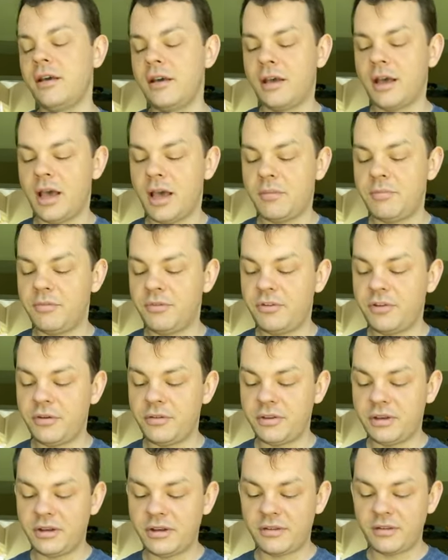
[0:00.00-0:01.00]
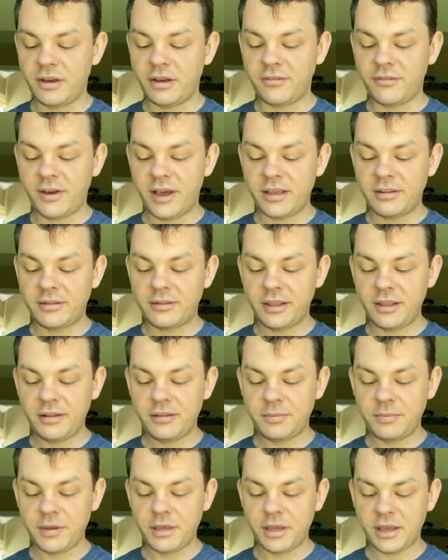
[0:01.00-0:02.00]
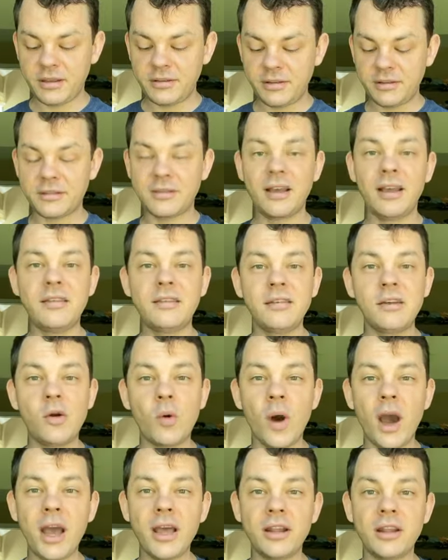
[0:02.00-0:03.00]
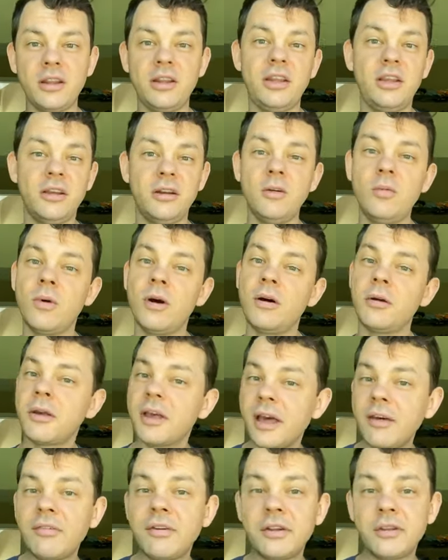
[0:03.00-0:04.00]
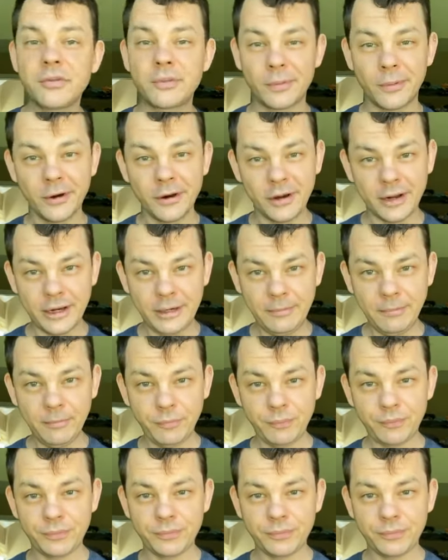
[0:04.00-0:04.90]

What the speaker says: I'm choosing to self-isolate. It's because it's nice and quiet in here while Kevin is working.